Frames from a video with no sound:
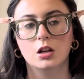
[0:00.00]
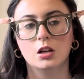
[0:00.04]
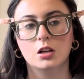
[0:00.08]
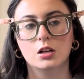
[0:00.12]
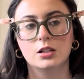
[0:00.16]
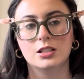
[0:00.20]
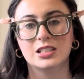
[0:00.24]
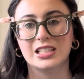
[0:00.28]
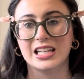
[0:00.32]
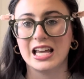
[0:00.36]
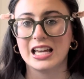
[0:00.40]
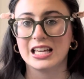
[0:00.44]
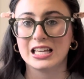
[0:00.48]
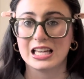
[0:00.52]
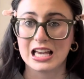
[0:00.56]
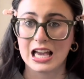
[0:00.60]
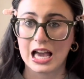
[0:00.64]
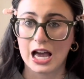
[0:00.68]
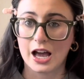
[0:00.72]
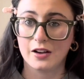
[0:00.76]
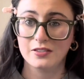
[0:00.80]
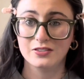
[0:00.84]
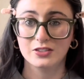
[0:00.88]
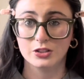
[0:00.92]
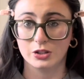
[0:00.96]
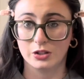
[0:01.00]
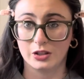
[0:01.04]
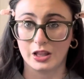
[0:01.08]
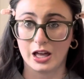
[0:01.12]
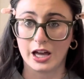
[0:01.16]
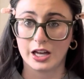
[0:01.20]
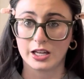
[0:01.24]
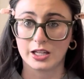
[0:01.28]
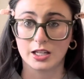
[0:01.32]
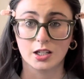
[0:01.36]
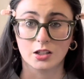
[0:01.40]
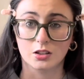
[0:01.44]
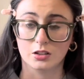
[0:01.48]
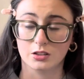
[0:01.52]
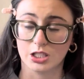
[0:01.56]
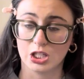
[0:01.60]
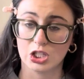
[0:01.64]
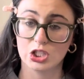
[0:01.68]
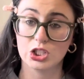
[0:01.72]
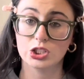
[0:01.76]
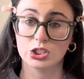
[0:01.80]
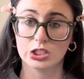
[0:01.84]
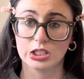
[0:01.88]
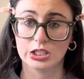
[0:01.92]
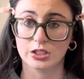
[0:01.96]
taking after that killer that
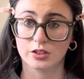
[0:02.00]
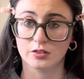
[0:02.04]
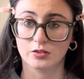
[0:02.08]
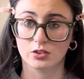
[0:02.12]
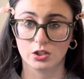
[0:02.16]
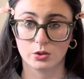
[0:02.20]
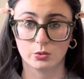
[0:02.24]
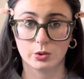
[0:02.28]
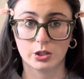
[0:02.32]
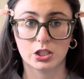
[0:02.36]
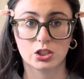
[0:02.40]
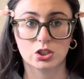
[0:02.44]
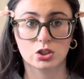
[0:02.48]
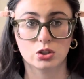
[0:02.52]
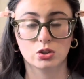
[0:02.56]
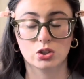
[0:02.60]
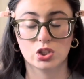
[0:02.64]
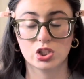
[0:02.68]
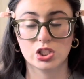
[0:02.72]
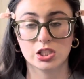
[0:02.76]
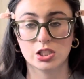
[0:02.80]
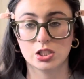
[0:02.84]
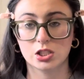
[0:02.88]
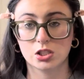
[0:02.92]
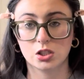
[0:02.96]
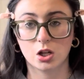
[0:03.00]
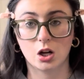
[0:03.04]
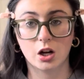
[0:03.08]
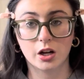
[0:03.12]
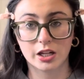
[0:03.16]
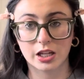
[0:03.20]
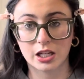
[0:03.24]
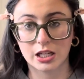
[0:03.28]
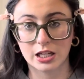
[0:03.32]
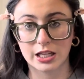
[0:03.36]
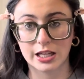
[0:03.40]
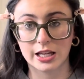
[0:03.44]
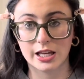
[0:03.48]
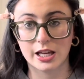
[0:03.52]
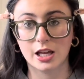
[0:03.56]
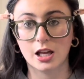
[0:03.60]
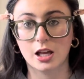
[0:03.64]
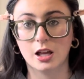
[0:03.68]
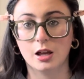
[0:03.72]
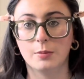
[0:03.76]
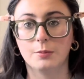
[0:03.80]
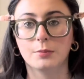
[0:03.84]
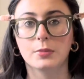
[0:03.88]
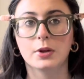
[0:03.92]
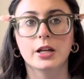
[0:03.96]
she's interviewing. So she's talking to
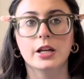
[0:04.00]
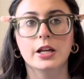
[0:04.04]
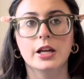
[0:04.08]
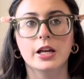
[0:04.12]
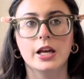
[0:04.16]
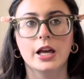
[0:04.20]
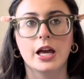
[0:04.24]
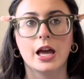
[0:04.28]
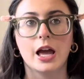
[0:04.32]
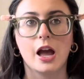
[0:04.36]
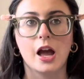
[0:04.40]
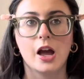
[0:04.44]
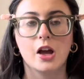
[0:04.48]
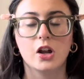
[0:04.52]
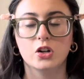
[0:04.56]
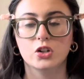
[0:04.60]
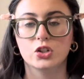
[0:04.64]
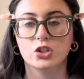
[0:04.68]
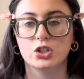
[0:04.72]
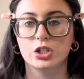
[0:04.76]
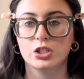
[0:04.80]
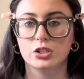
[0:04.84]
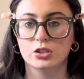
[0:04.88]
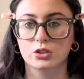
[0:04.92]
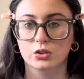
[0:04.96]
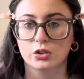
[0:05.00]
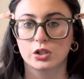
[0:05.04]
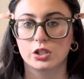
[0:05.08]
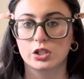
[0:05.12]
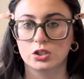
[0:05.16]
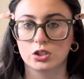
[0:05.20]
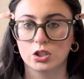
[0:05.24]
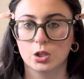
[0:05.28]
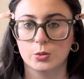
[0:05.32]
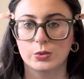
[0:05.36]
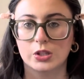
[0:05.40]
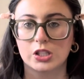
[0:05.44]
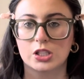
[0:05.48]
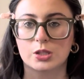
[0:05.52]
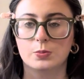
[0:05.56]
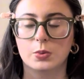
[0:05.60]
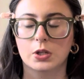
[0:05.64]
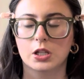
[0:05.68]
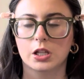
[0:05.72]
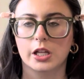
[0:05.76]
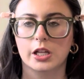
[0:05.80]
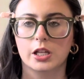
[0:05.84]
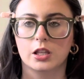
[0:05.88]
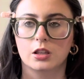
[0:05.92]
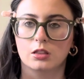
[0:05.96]
him and she's learning so much, but
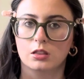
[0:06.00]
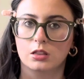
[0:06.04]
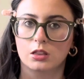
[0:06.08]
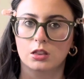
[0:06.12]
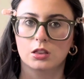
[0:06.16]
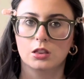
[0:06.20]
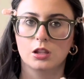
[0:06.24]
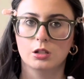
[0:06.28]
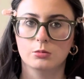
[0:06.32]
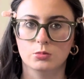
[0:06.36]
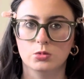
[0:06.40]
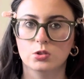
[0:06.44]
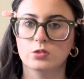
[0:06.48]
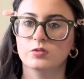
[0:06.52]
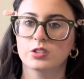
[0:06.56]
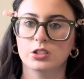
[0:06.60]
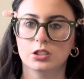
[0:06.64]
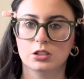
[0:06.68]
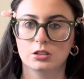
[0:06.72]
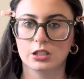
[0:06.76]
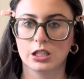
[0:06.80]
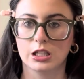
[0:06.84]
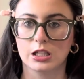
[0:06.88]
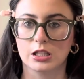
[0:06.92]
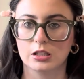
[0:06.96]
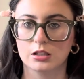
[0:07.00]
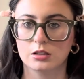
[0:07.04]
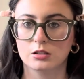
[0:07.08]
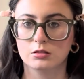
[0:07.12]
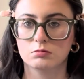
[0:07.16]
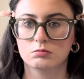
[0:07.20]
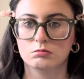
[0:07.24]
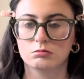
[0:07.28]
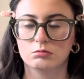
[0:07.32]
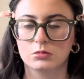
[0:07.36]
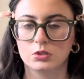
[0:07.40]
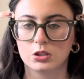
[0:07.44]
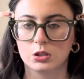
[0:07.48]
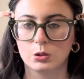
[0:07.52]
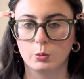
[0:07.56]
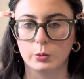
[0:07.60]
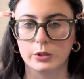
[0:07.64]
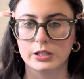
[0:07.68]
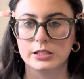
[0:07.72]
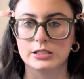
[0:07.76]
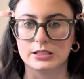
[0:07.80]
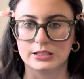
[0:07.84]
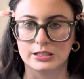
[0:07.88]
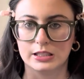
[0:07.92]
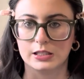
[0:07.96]
like the movie's like
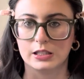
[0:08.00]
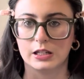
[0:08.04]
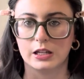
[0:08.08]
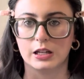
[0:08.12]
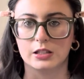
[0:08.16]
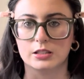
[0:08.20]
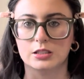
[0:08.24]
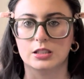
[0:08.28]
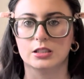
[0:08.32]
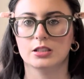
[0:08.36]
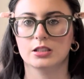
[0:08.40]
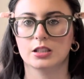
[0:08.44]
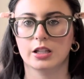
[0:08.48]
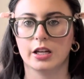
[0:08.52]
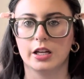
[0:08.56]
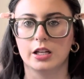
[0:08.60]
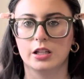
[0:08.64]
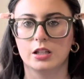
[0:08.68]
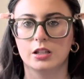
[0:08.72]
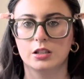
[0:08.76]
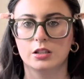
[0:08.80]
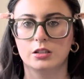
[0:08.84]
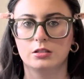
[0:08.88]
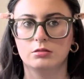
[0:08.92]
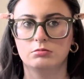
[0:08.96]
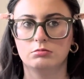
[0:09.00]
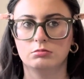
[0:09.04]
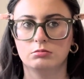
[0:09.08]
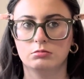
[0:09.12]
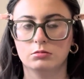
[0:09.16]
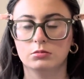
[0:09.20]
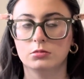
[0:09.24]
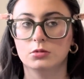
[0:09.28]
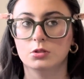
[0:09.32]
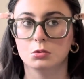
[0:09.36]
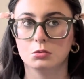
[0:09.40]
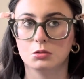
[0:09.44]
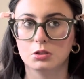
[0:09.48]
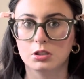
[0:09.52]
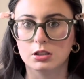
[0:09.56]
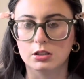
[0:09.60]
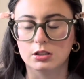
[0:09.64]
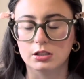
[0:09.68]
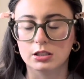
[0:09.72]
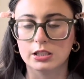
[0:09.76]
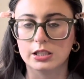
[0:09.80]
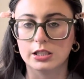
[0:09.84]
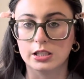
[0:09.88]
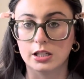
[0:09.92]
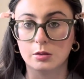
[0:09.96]
twisted because it's like you can
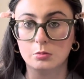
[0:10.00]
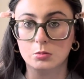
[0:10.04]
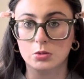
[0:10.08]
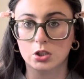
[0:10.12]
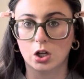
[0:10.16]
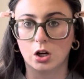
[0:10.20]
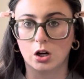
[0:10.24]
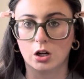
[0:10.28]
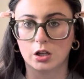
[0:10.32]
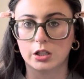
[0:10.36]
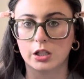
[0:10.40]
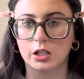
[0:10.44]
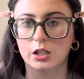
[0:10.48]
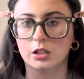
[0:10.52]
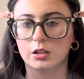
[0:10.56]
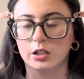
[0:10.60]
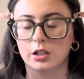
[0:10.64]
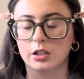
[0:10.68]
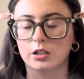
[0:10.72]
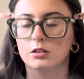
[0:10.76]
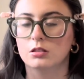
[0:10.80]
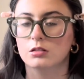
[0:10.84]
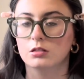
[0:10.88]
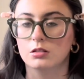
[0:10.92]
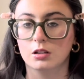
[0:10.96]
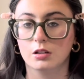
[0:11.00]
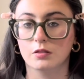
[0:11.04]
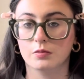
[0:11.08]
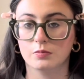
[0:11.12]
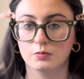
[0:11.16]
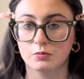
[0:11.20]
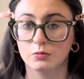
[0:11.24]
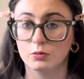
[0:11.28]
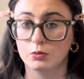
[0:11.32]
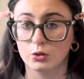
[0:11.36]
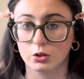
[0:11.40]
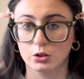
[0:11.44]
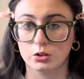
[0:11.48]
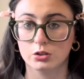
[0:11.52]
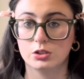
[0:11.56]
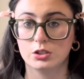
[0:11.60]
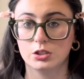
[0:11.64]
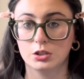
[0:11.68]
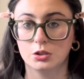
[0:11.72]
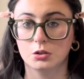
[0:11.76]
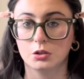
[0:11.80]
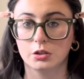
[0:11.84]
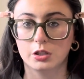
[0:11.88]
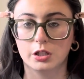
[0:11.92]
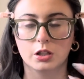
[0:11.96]
see him talking like the first
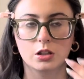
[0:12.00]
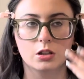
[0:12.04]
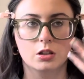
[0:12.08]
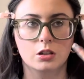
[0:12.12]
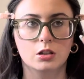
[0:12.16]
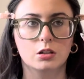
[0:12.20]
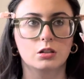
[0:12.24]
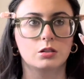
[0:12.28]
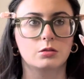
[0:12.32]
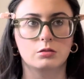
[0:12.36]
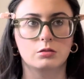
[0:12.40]
serial killer.